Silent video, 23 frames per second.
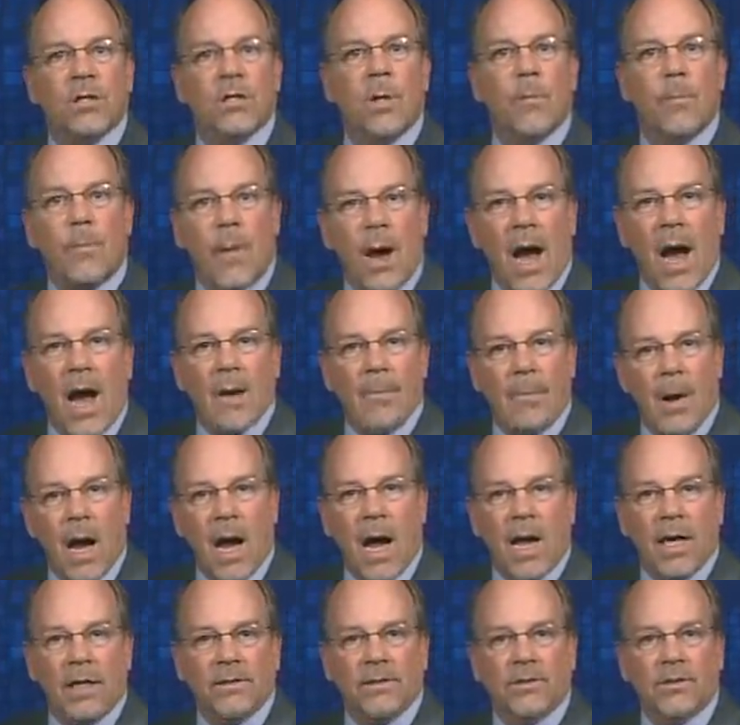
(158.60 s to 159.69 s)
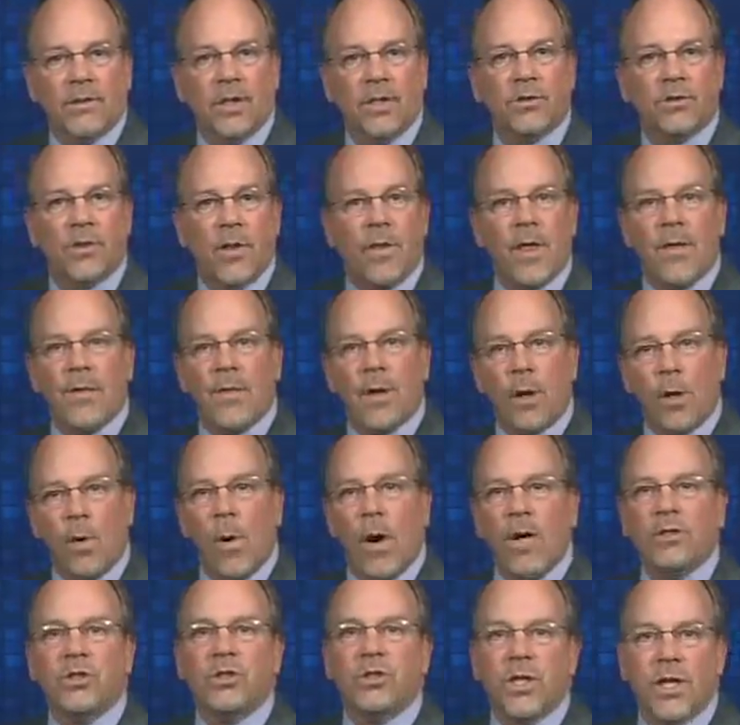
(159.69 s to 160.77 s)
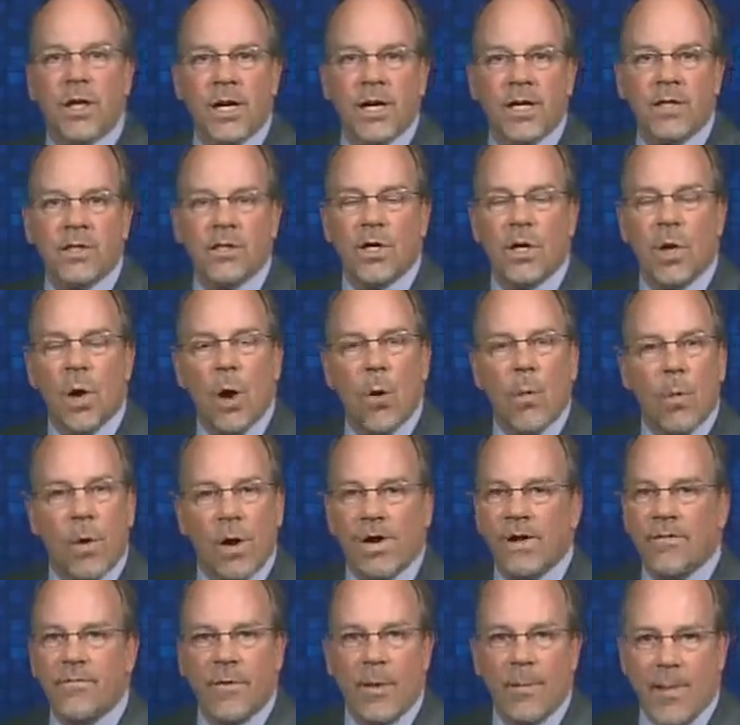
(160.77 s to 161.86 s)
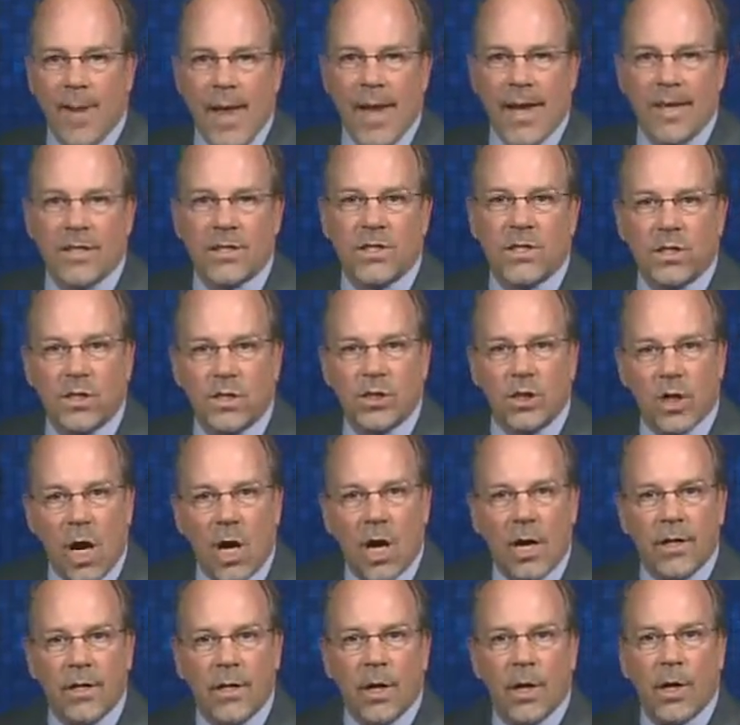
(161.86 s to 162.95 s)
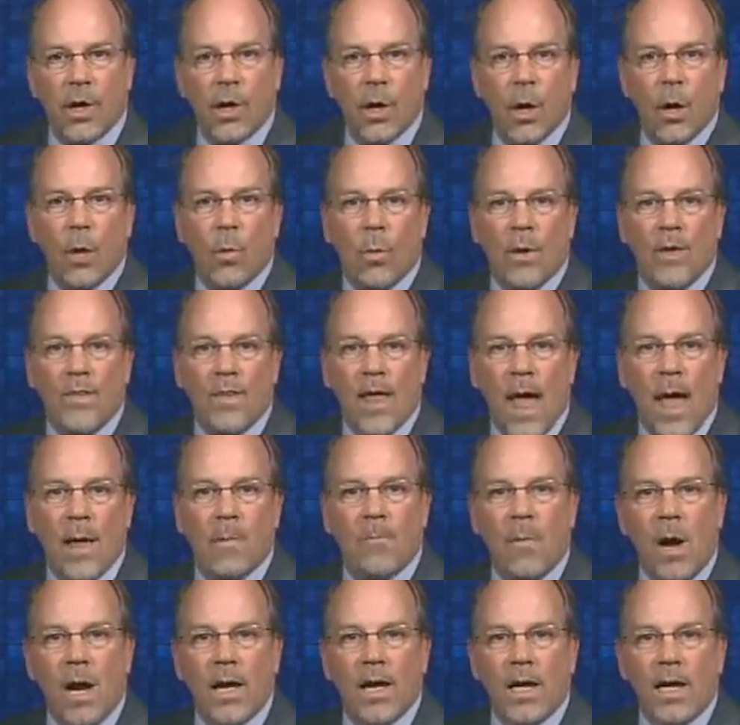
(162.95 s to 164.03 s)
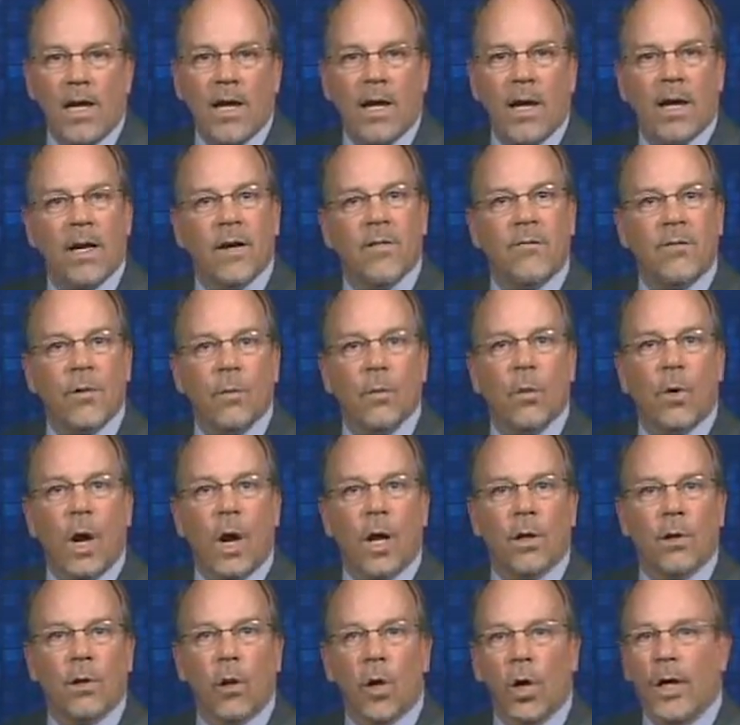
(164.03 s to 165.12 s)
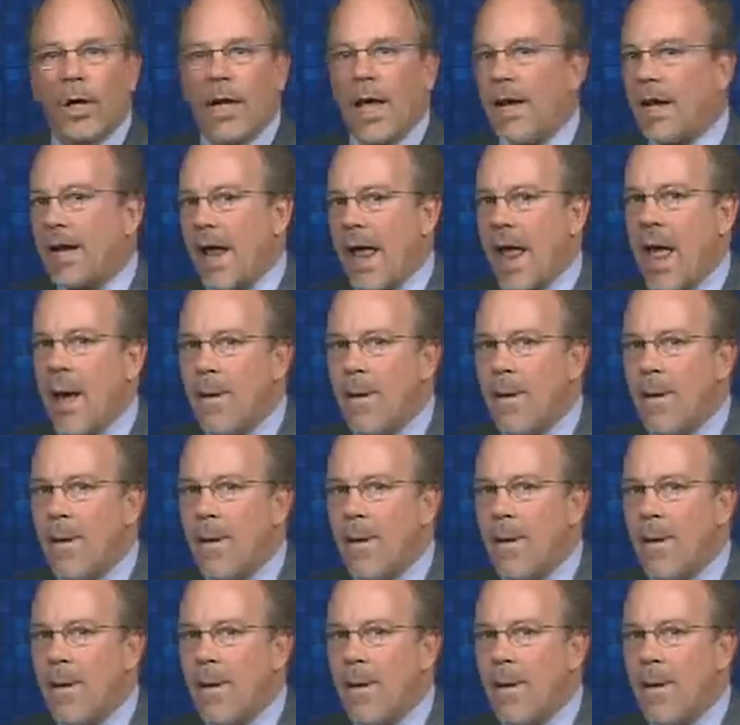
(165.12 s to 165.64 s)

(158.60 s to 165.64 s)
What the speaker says: to buy bonds. So then the question is, what have the banks done with that money? And if you look at